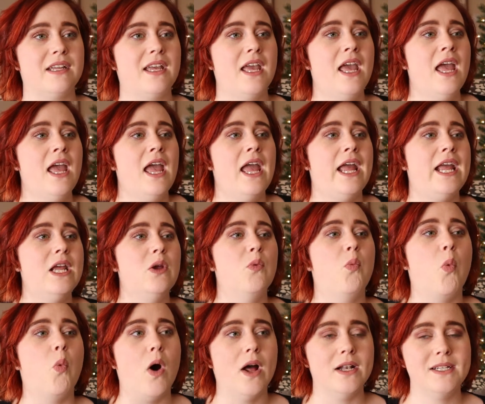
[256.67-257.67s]
Like, he
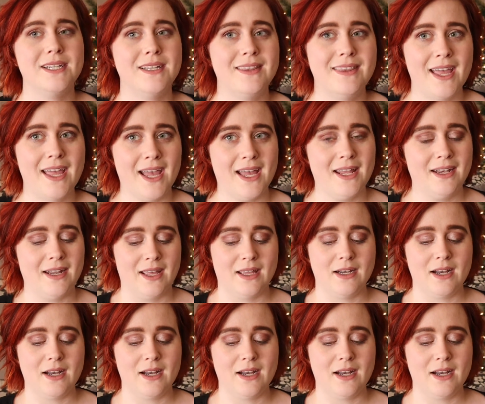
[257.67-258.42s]
wanted that,